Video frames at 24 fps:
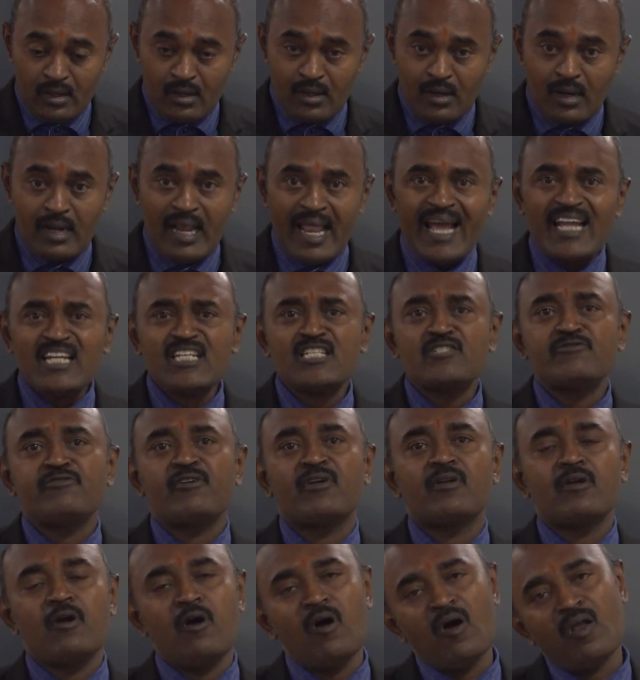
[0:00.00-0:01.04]
clash
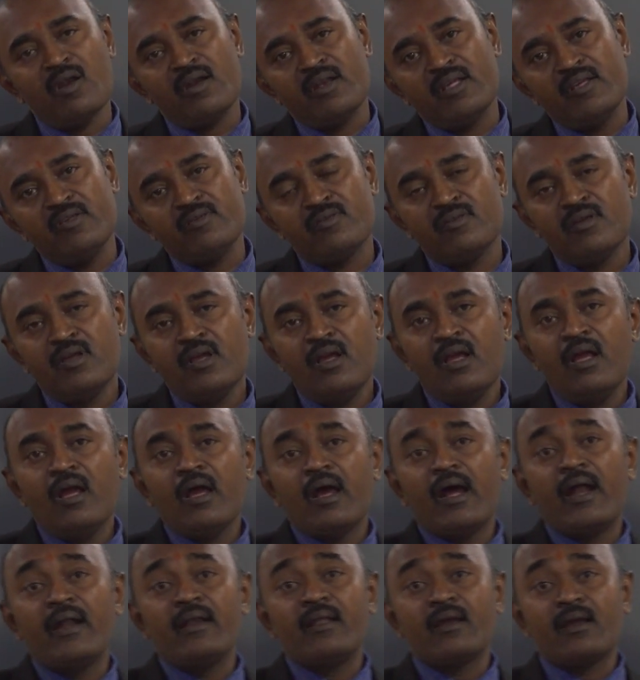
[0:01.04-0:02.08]
for colonies
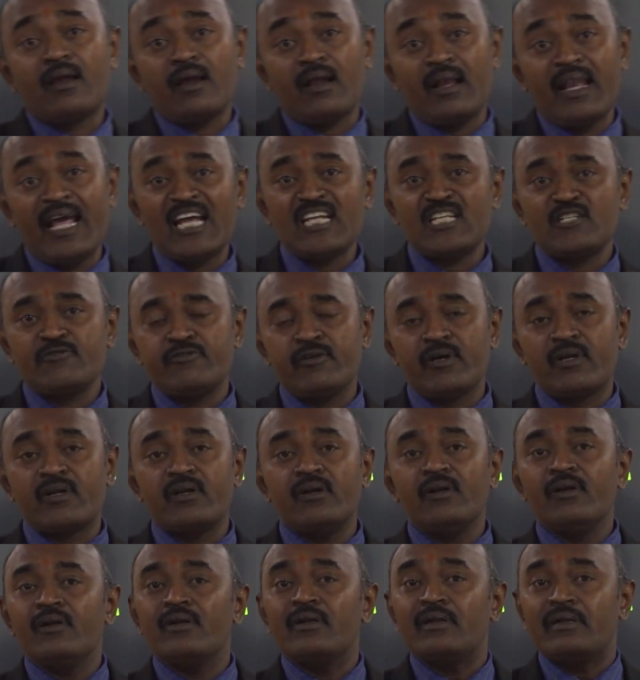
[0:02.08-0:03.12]
and clash for
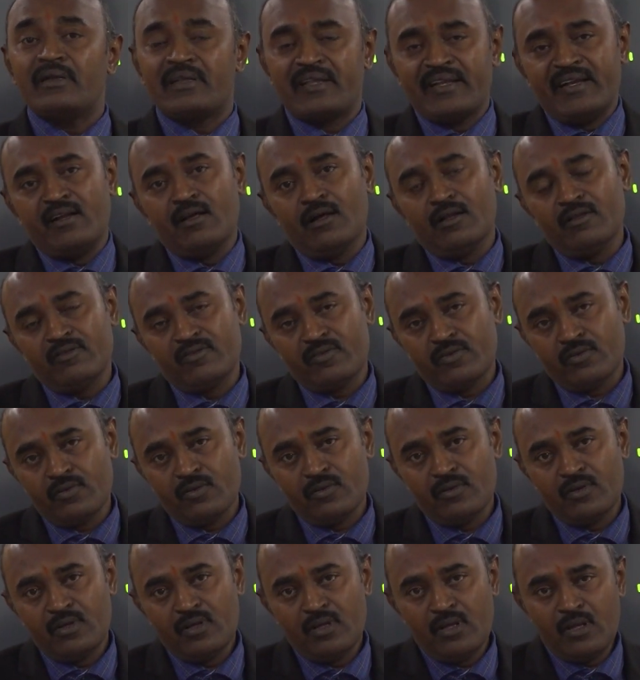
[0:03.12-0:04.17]
trade also.
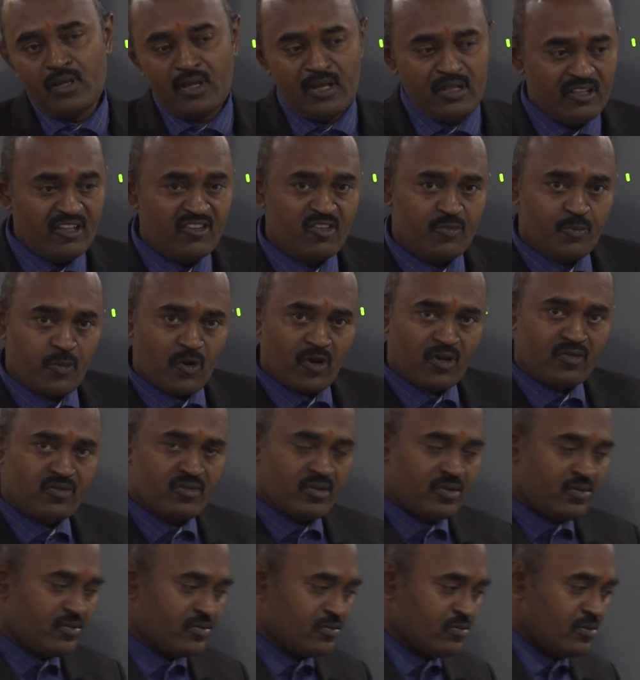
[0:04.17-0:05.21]
In this
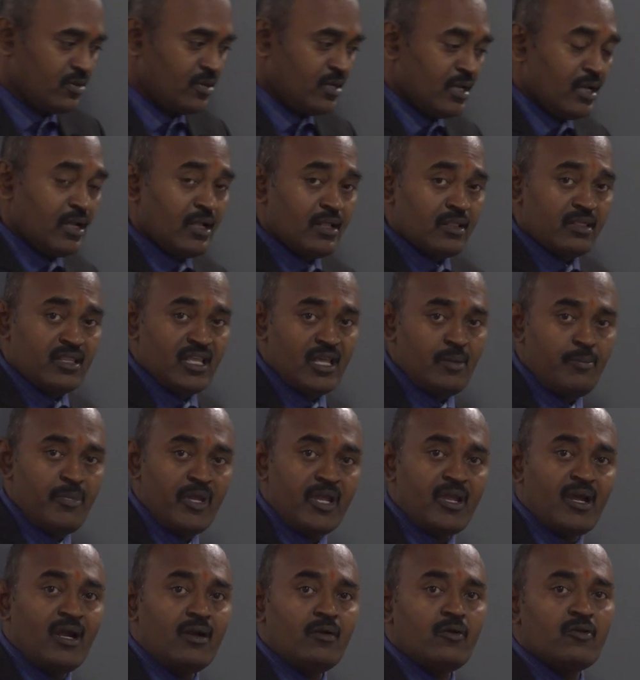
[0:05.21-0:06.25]
process, they
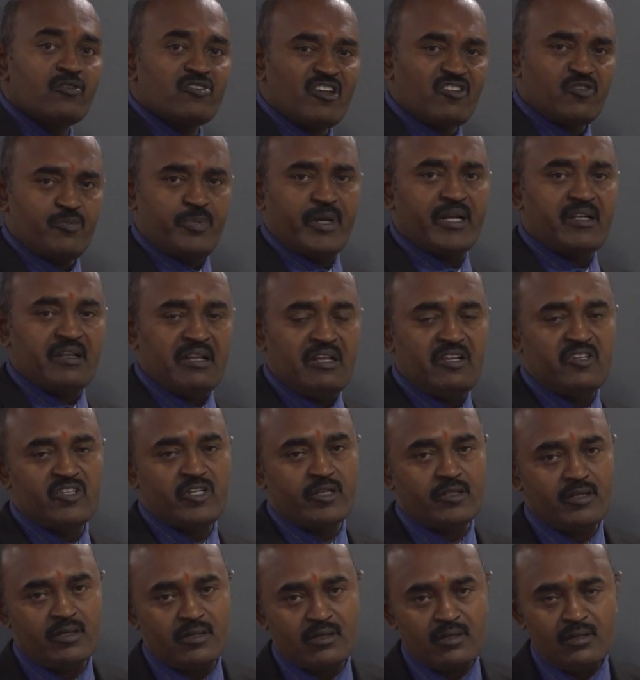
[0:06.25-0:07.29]
began to suspect each
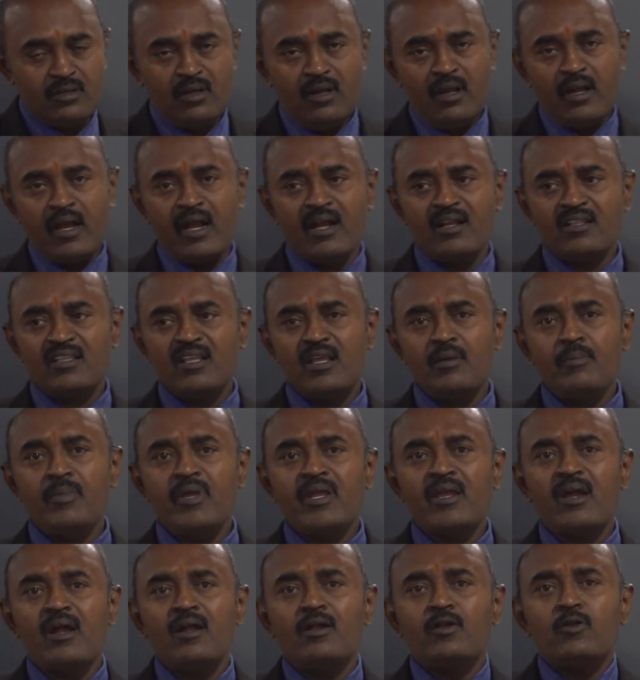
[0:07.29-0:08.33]
other and they
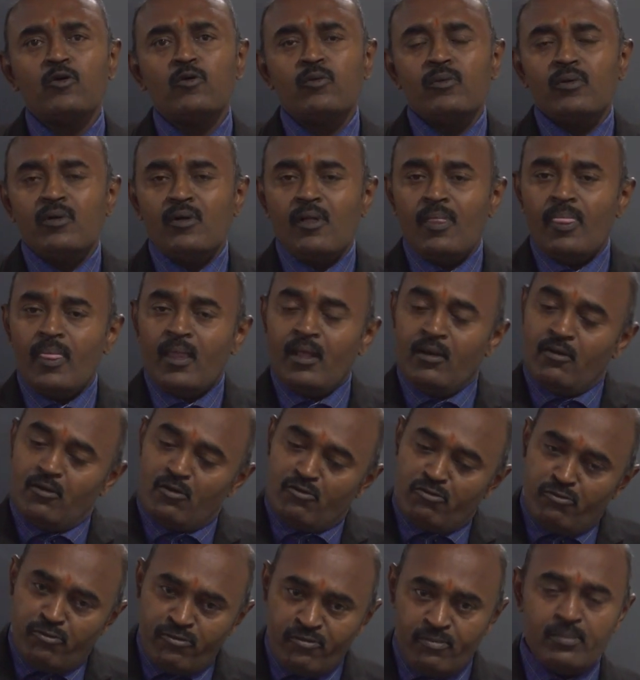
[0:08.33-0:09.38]
began to
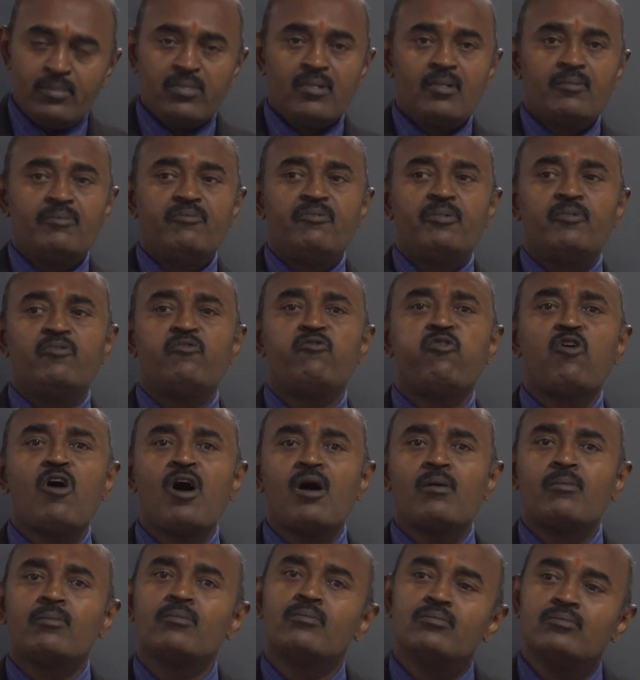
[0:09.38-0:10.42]

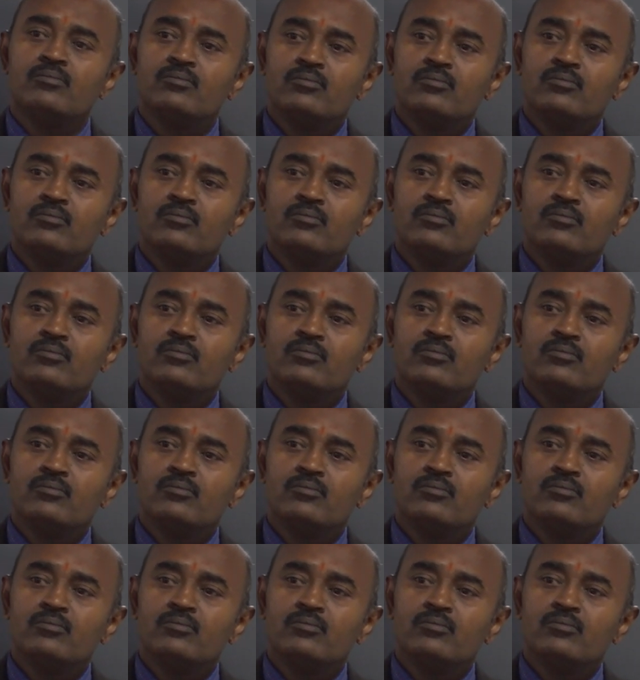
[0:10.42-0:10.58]
form